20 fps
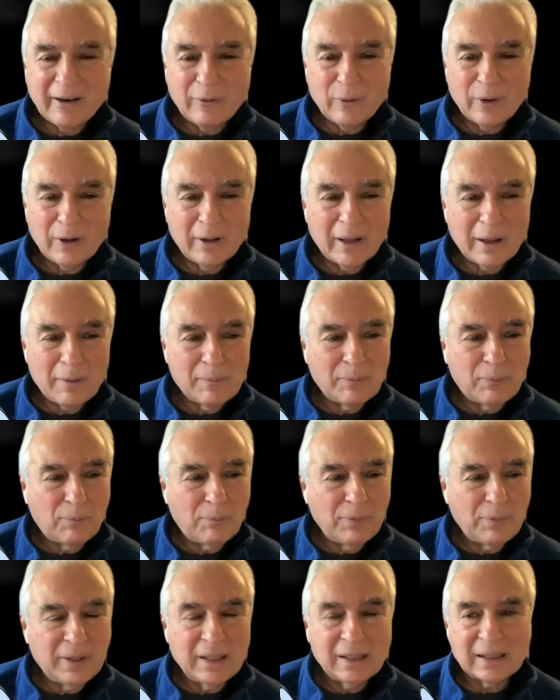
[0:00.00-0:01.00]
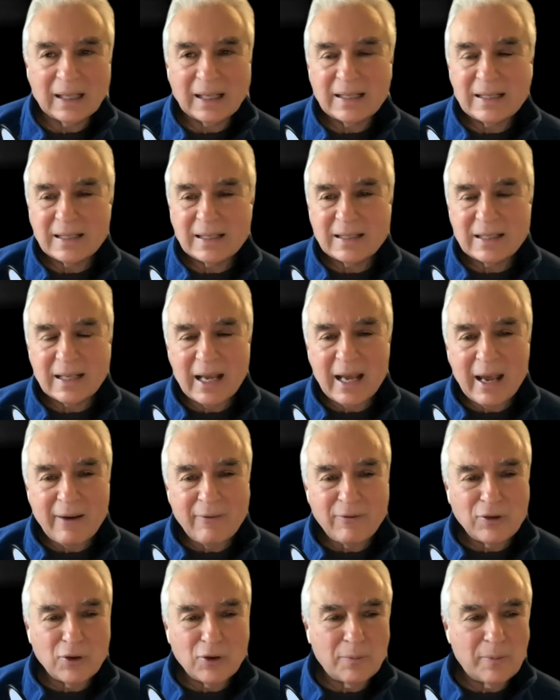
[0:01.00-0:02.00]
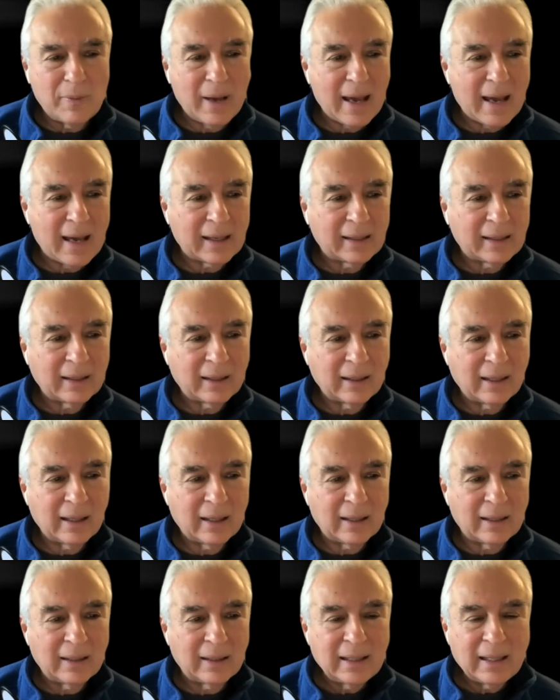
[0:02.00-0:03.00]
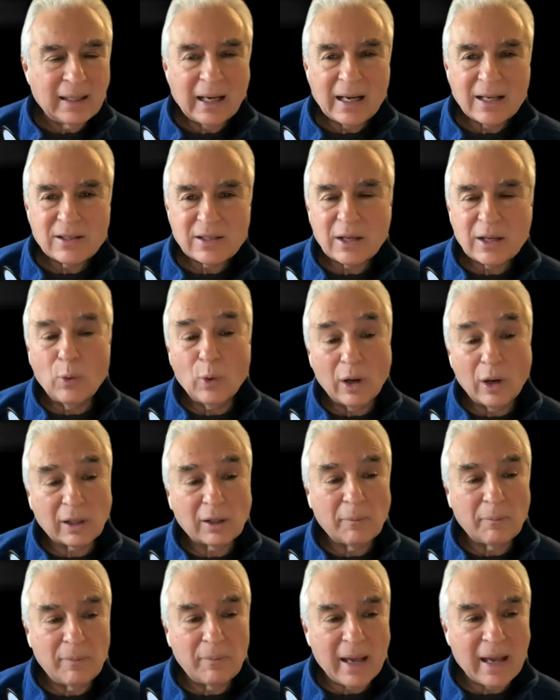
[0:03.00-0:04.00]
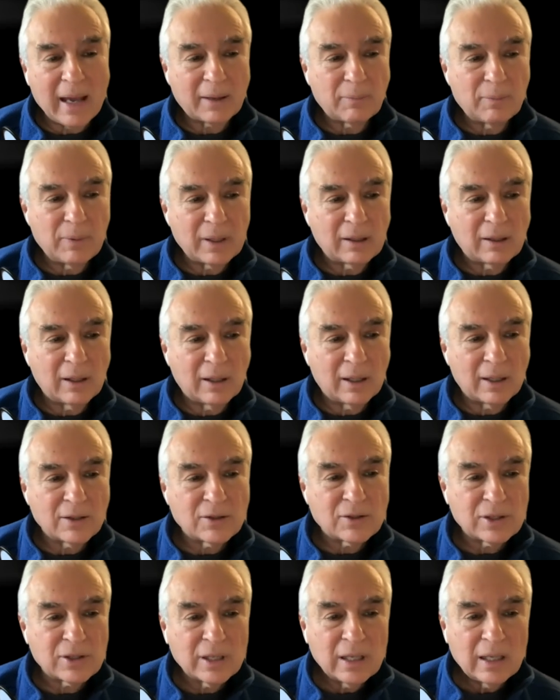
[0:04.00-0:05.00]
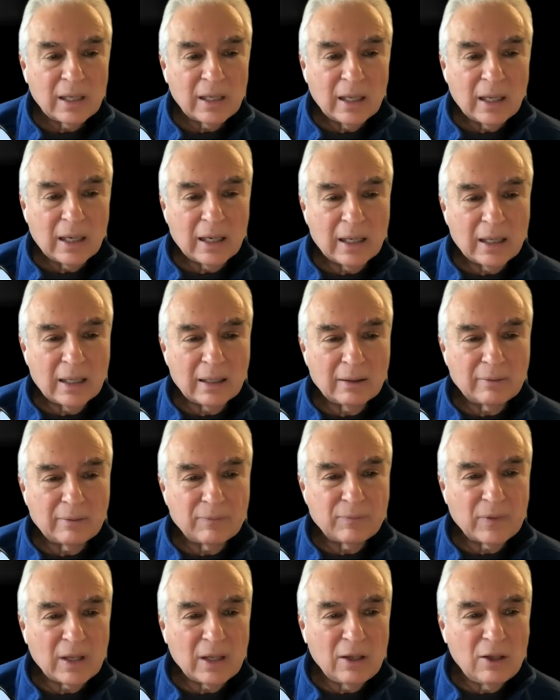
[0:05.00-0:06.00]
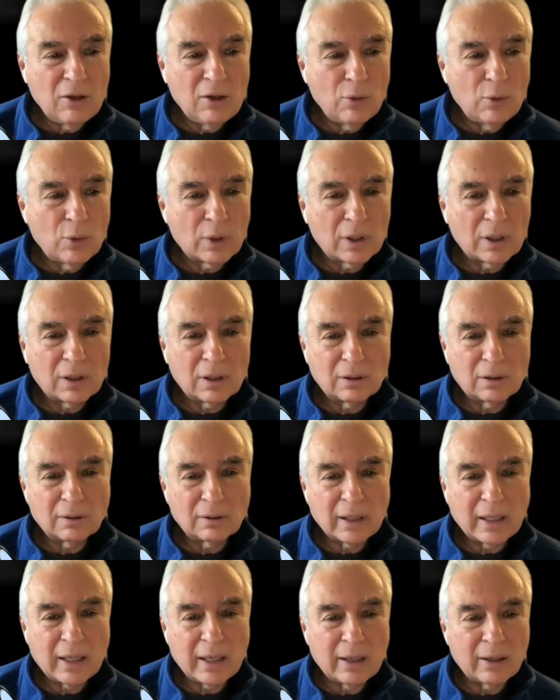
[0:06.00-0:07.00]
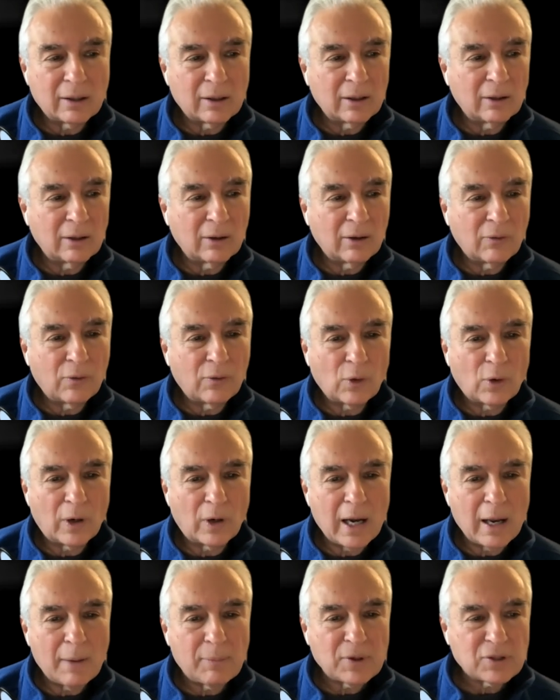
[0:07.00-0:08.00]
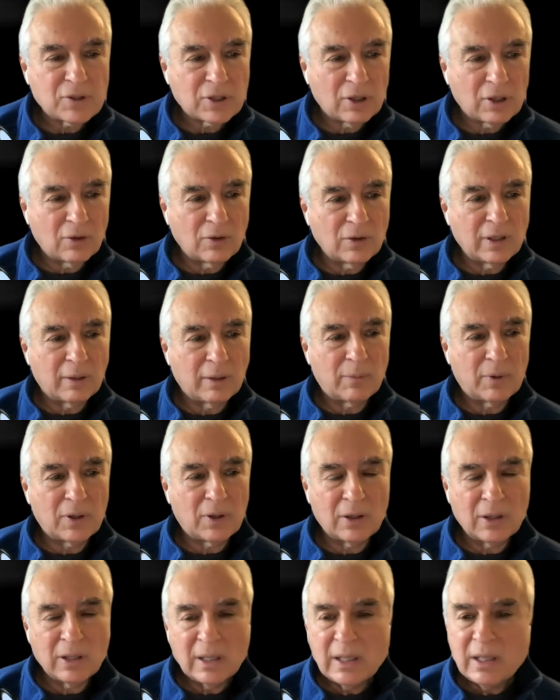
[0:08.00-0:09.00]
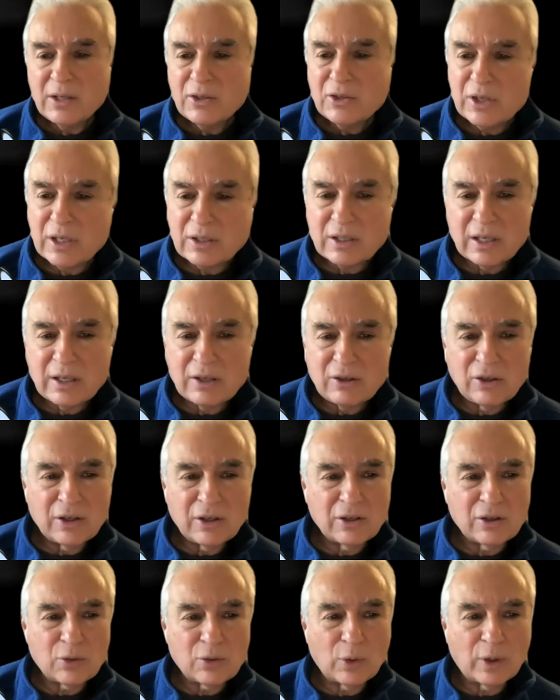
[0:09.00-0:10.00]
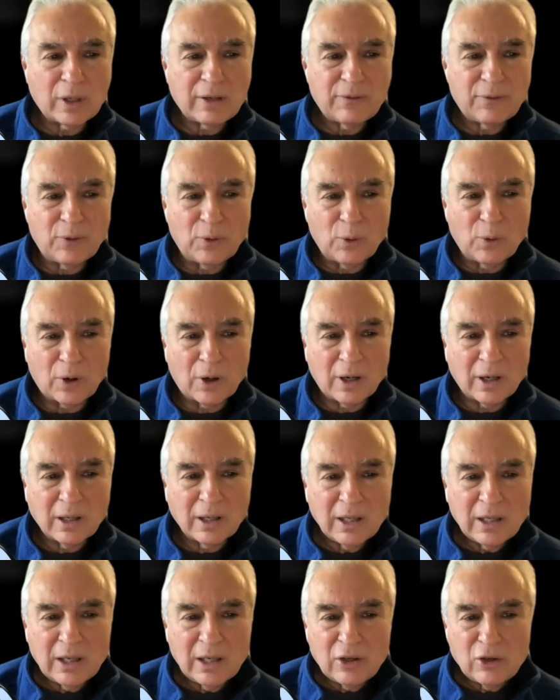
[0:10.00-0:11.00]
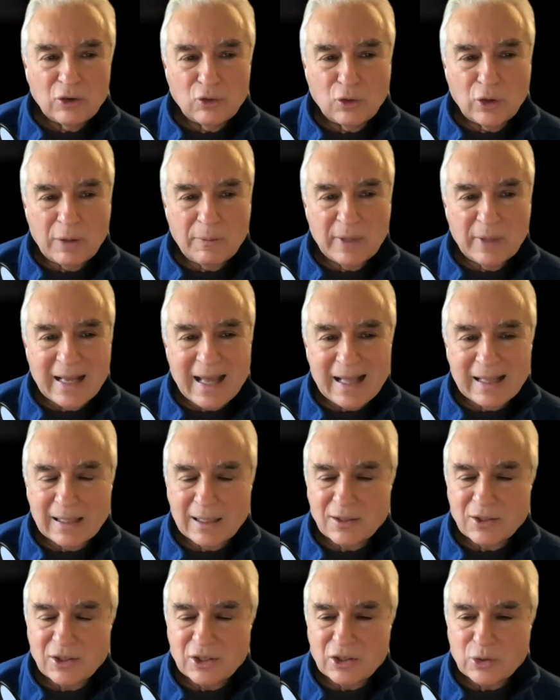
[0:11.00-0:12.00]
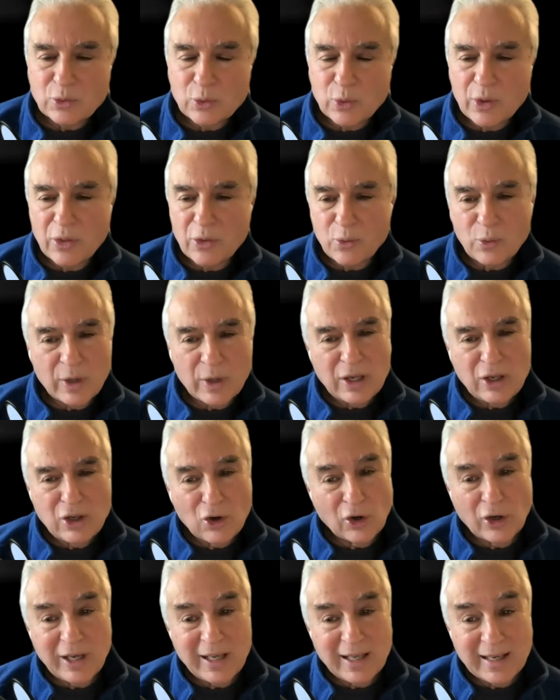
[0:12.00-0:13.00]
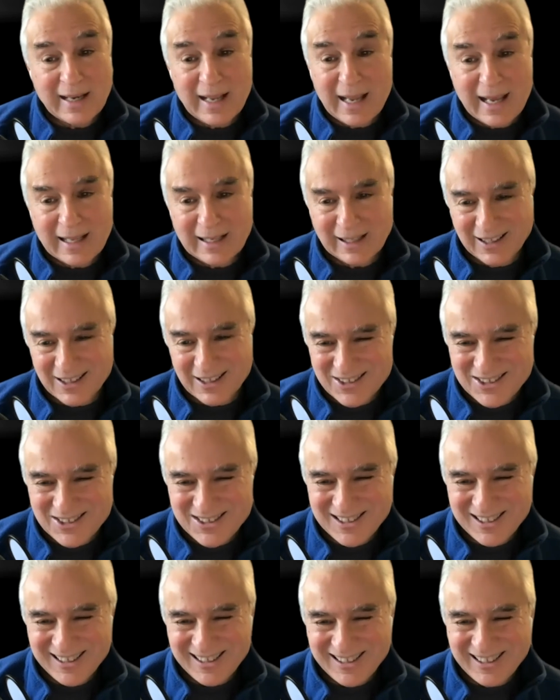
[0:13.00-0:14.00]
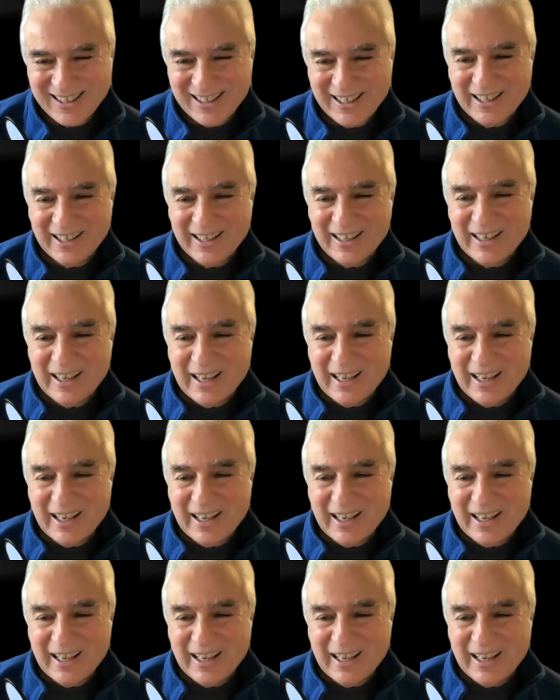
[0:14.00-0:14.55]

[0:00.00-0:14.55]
well, I'm delighted to have you back. I say welcome back because you were here for episode number 624, Dream Analysis with Three Jungian Analysts. That